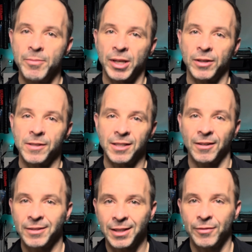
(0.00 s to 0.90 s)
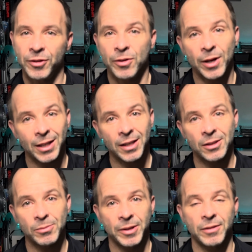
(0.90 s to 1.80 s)
because it does give you a
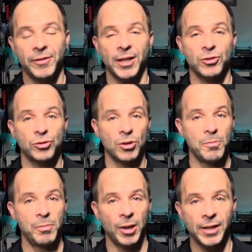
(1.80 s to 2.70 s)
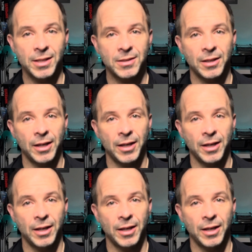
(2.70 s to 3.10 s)
little bit of extra bite